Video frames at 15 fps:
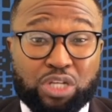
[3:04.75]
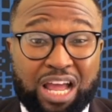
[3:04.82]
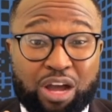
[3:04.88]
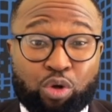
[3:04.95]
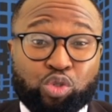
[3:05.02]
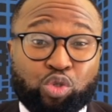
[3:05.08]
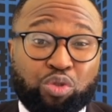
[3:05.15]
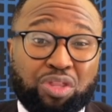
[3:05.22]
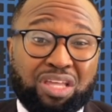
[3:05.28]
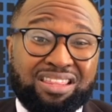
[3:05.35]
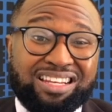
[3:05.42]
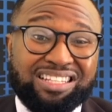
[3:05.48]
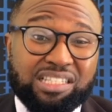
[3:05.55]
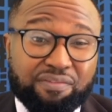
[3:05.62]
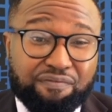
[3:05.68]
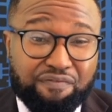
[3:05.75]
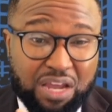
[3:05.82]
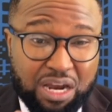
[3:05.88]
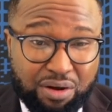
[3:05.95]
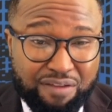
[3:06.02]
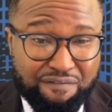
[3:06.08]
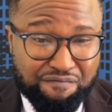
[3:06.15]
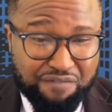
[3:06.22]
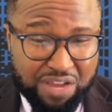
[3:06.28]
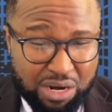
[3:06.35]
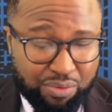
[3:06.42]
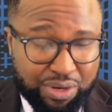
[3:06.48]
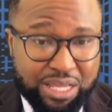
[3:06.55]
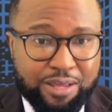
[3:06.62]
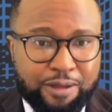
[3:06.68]
I also think that it's very,
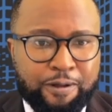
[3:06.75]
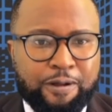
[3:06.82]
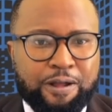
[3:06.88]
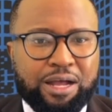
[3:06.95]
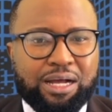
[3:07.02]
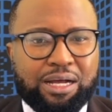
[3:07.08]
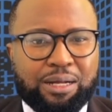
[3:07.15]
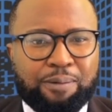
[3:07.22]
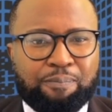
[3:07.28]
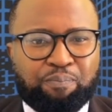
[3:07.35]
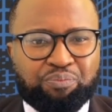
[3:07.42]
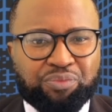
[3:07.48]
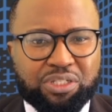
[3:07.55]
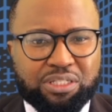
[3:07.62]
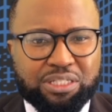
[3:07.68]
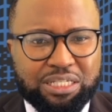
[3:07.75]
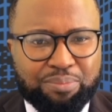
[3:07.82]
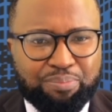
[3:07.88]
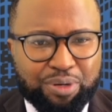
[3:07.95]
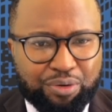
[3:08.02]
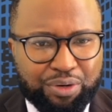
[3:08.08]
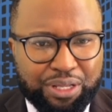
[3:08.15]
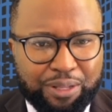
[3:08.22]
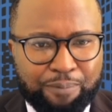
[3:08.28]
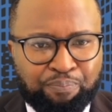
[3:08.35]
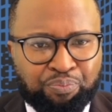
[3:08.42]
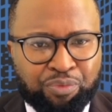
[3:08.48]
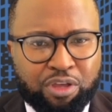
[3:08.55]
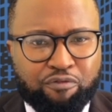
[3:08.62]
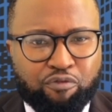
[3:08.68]
very slippery
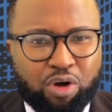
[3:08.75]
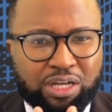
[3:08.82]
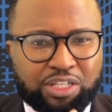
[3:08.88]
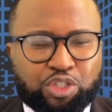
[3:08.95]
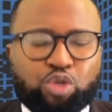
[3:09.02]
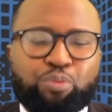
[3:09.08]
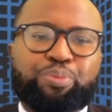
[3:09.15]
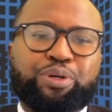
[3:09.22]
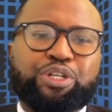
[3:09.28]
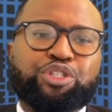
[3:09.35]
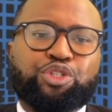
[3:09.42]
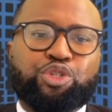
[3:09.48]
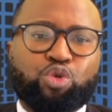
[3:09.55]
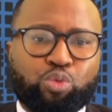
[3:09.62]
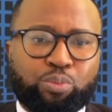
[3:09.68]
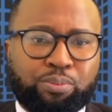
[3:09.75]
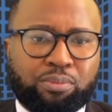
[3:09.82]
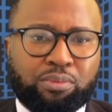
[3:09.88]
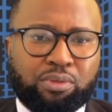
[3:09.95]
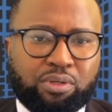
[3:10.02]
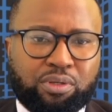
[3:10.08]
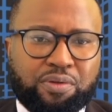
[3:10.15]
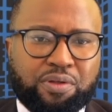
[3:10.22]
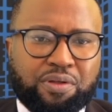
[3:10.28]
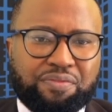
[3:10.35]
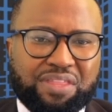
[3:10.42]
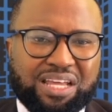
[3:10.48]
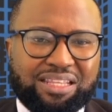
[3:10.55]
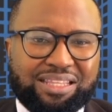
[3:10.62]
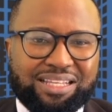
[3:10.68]
for us to presume
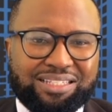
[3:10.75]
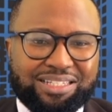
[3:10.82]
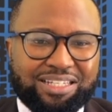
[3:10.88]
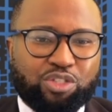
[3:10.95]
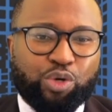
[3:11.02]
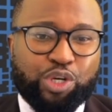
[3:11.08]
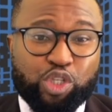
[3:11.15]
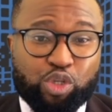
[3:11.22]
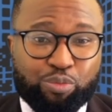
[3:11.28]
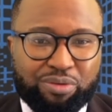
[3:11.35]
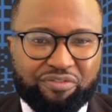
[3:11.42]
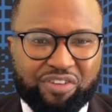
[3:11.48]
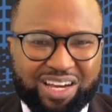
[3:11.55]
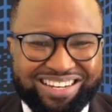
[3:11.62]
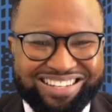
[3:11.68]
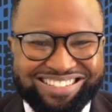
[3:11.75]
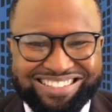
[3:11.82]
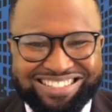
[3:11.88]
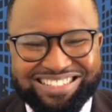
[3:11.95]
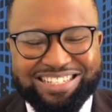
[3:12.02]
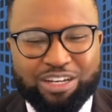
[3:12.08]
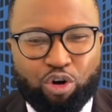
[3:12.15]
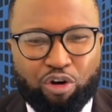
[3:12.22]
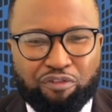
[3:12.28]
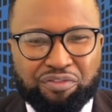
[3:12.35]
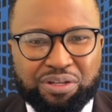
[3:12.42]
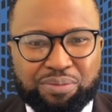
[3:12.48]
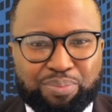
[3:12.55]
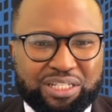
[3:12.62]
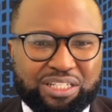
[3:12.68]
that there's just going to be violence of
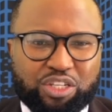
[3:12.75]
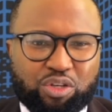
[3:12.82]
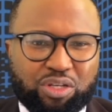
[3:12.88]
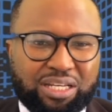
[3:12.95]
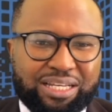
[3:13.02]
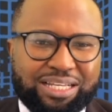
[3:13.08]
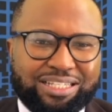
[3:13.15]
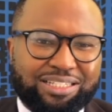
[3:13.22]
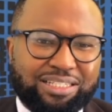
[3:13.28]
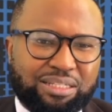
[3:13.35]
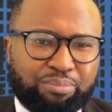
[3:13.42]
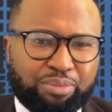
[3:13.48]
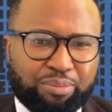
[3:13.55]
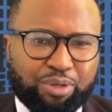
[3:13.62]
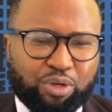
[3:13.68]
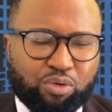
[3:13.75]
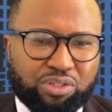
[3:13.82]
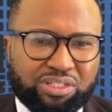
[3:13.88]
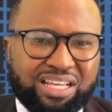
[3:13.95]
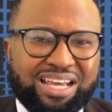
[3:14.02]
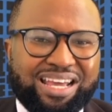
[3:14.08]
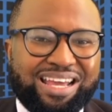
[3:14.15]
a particular nature simply because